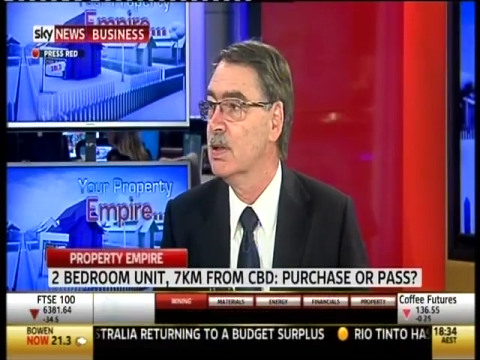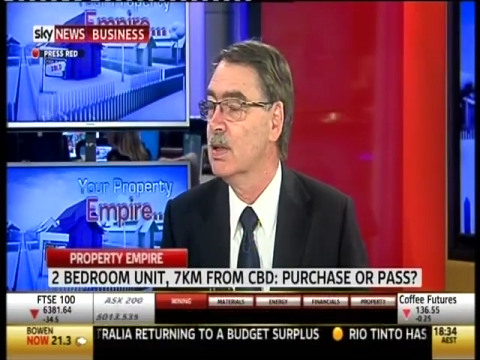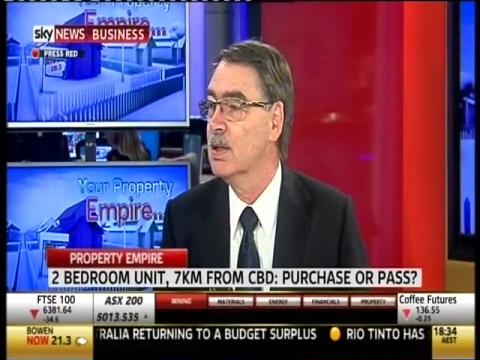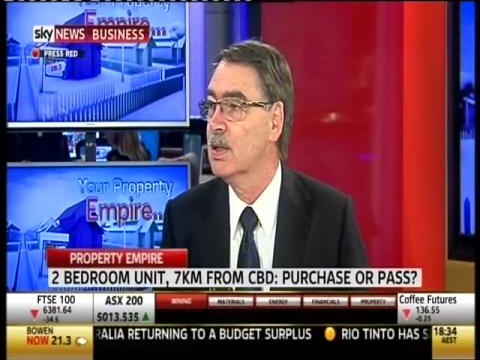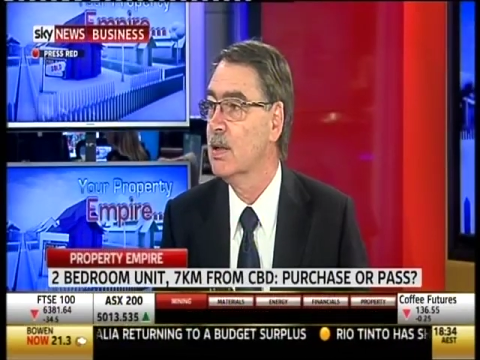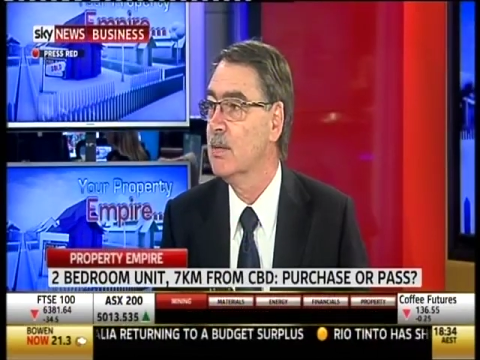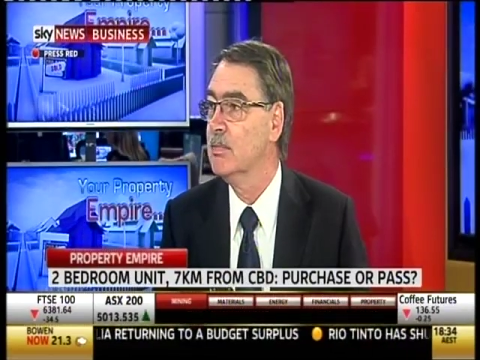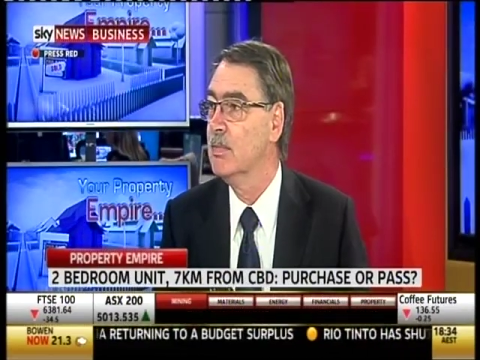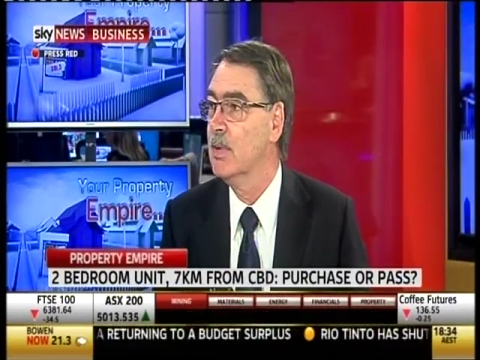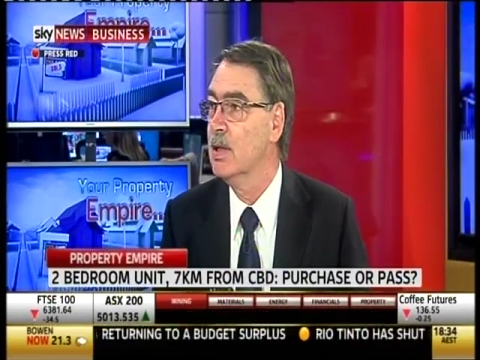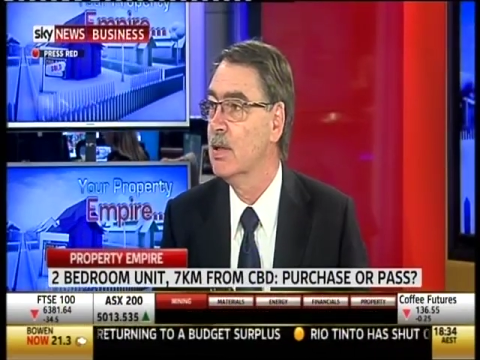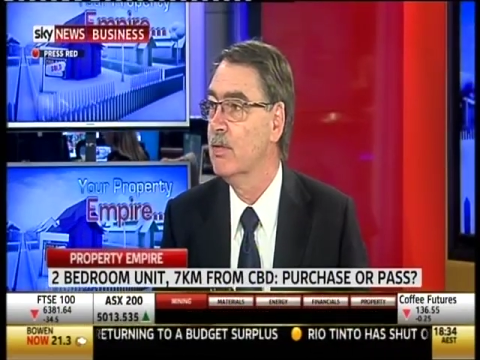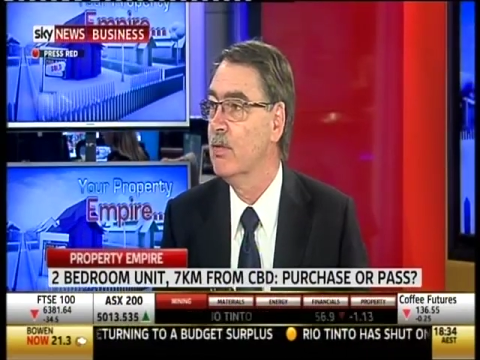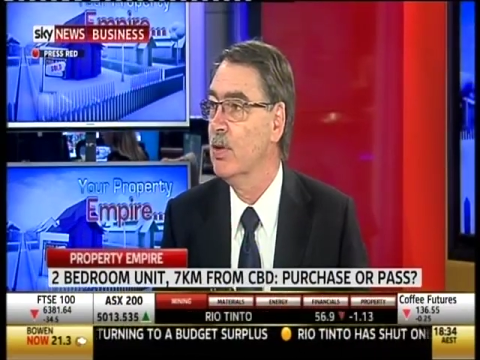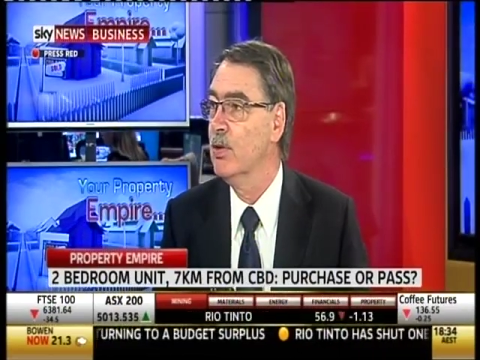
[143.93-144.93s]

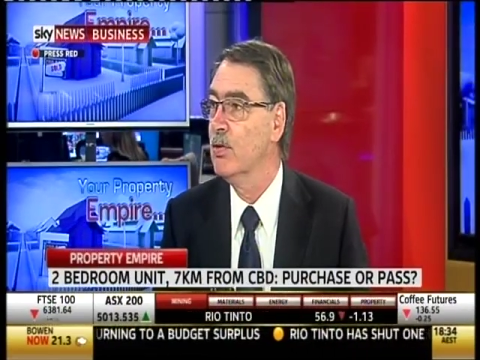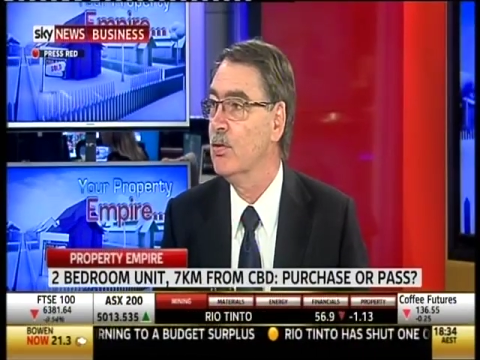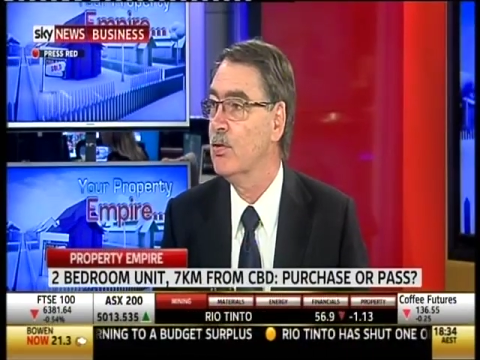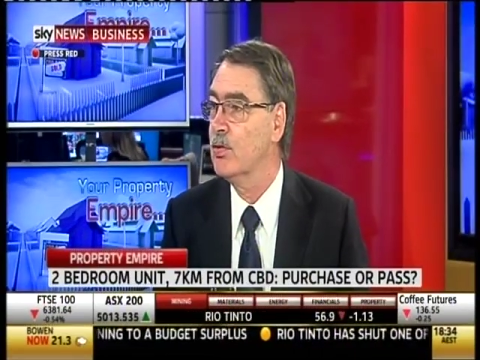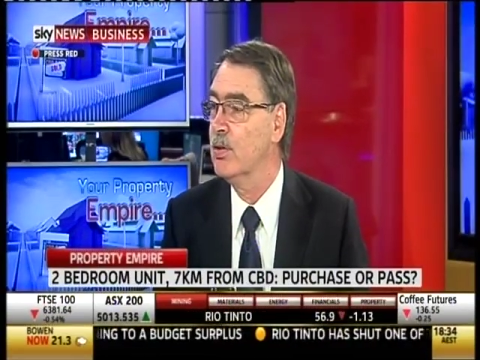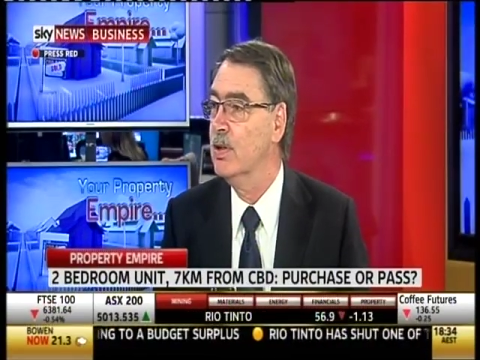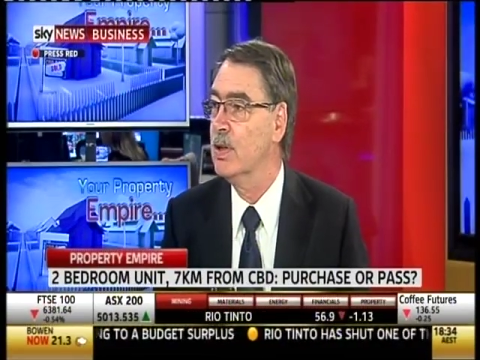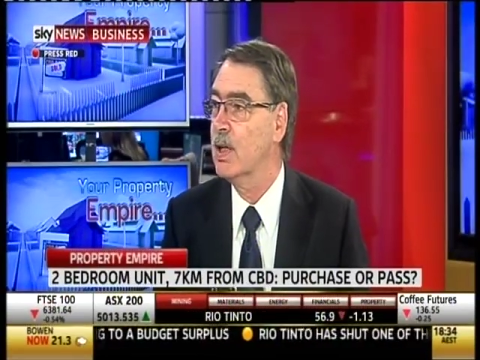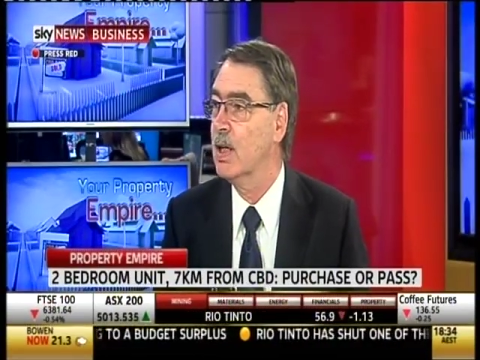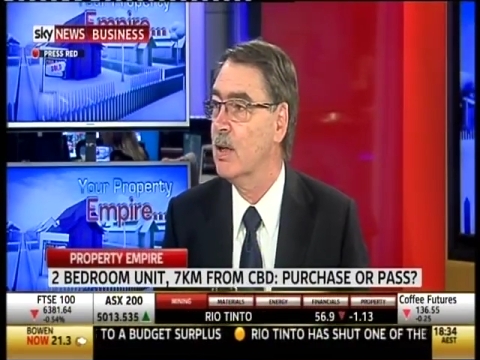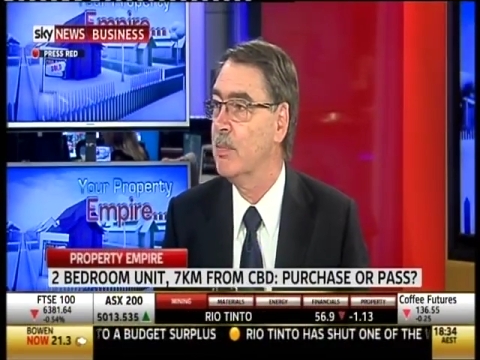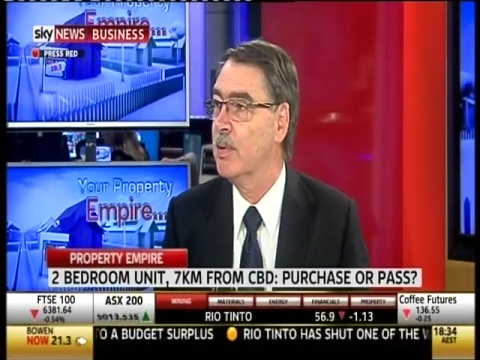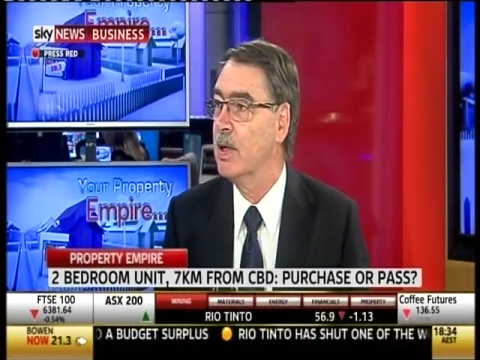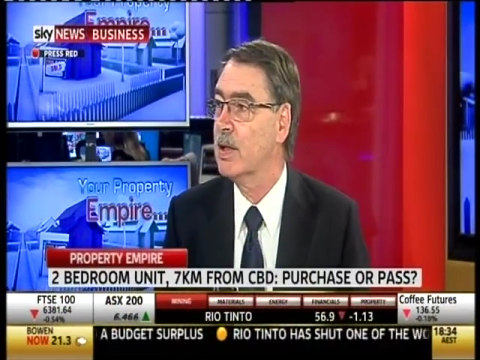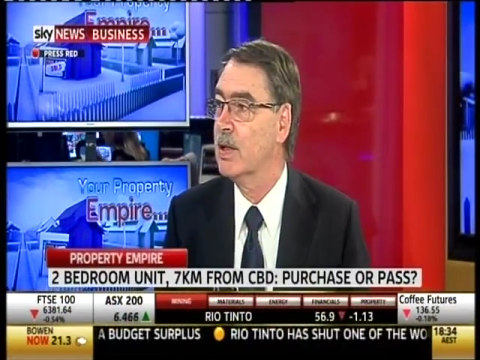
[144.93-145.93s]
And if the on-street car
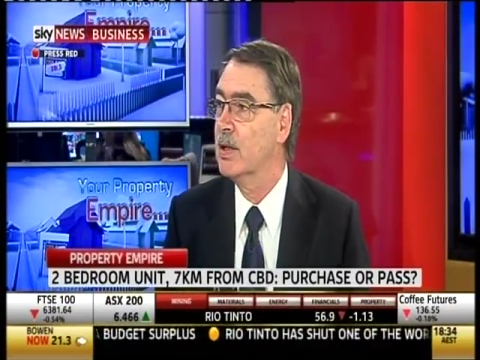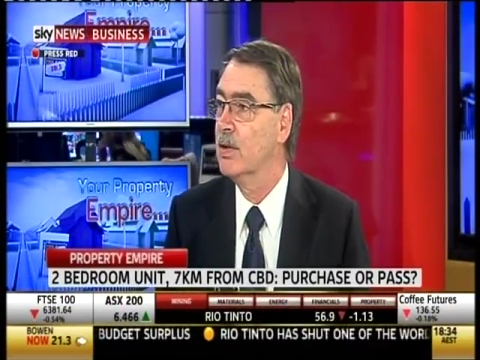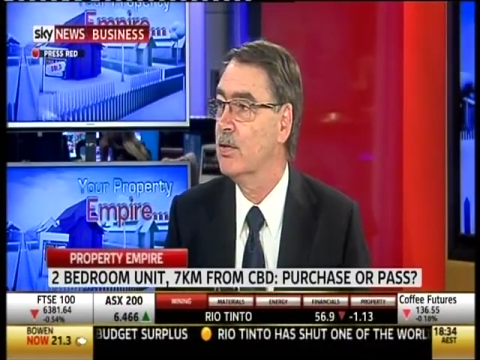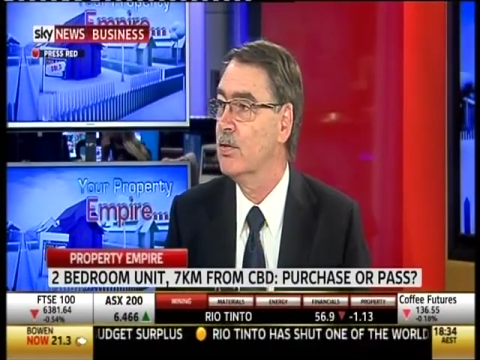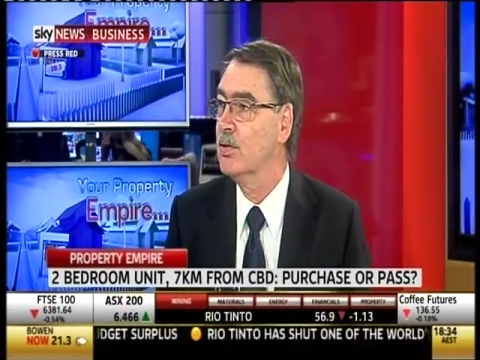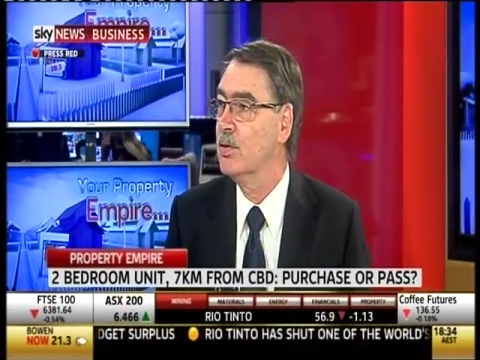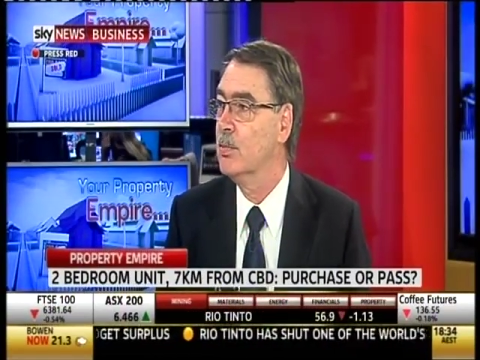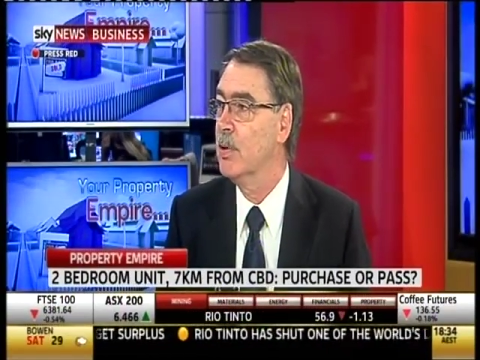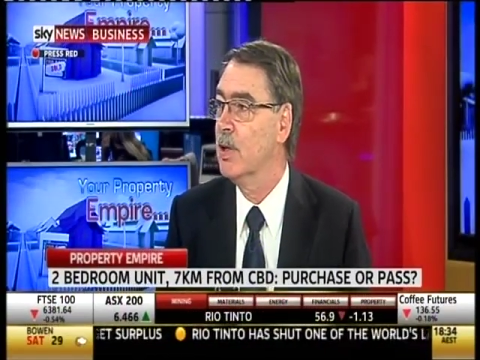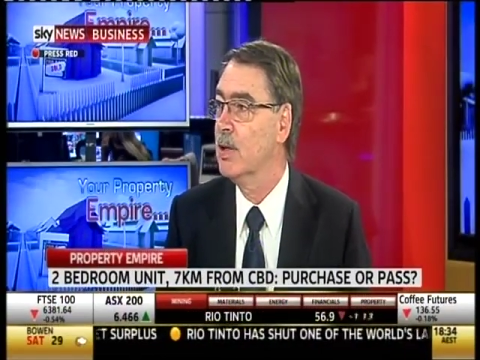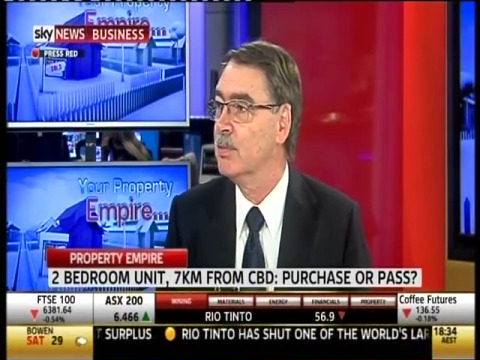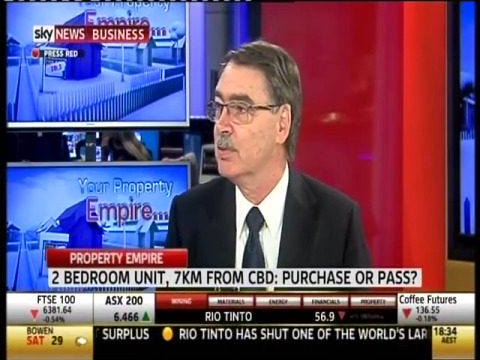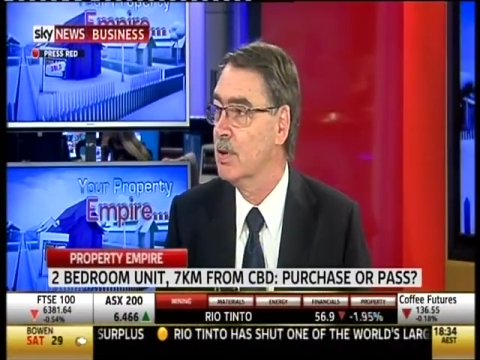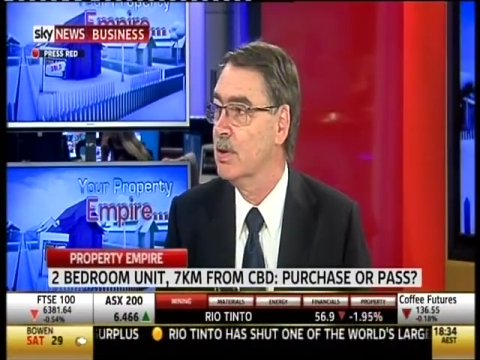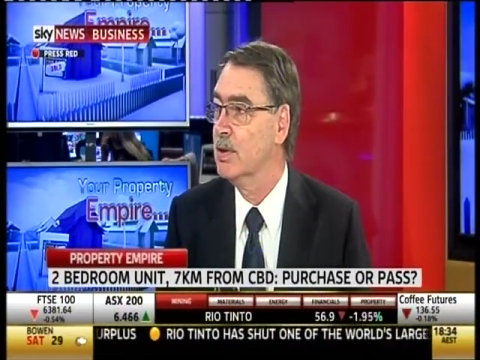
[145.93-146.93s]
parking isn't too
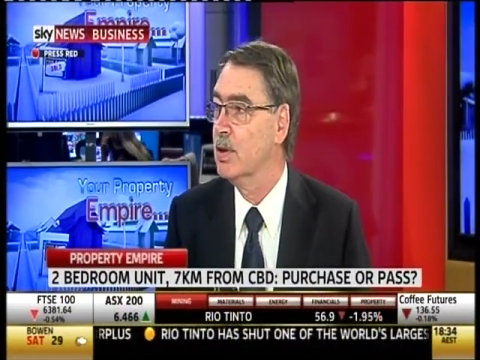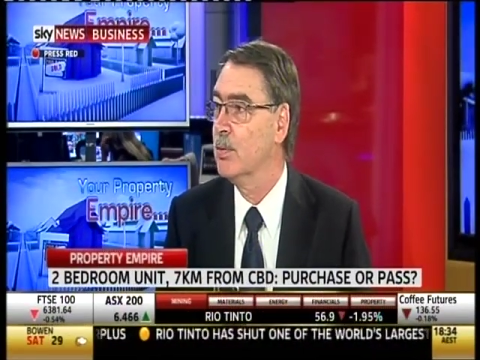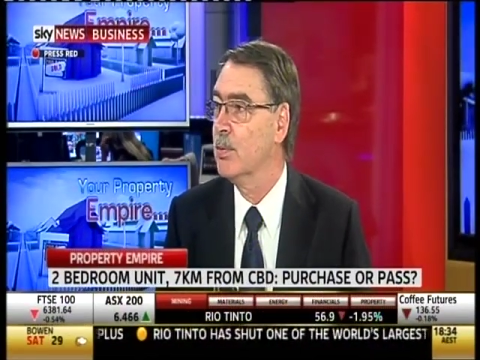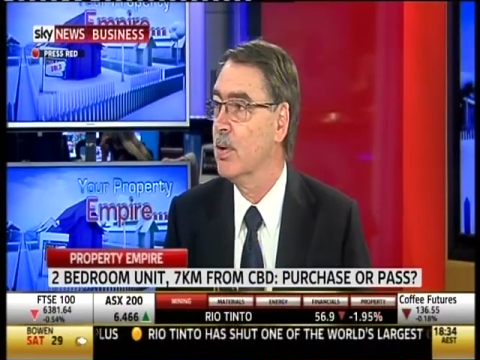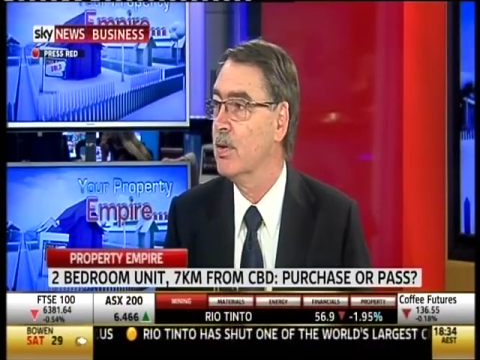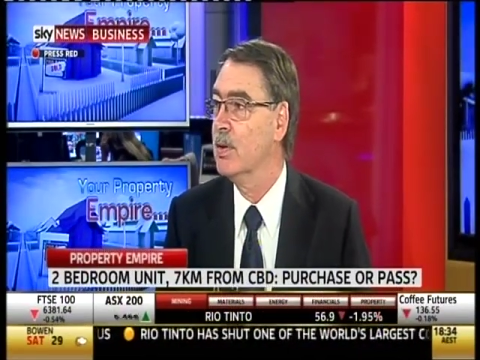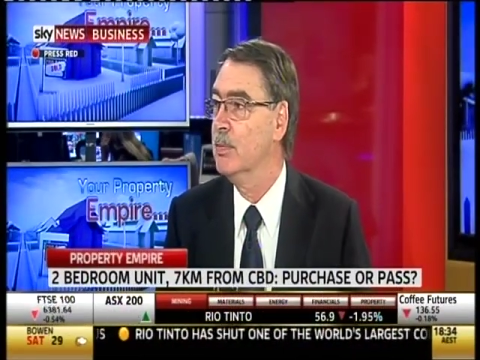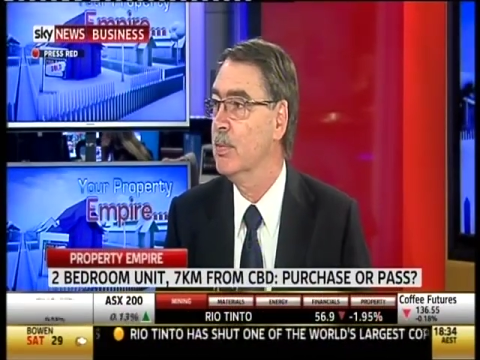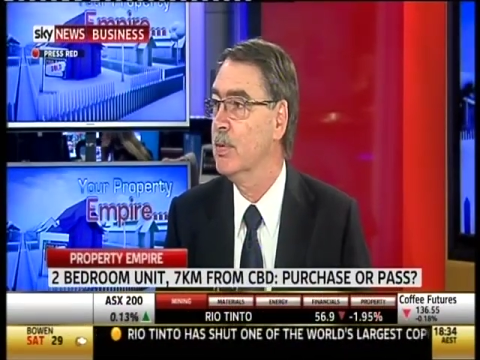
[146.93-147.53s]
bad, well then don't worry.